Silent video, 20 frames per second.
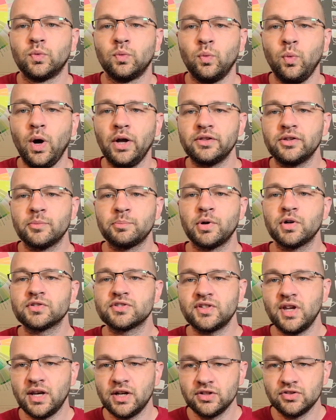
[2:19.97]
what the
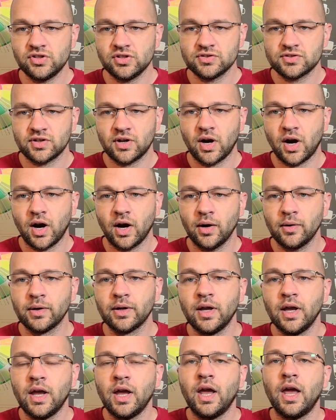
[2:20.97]
percentages are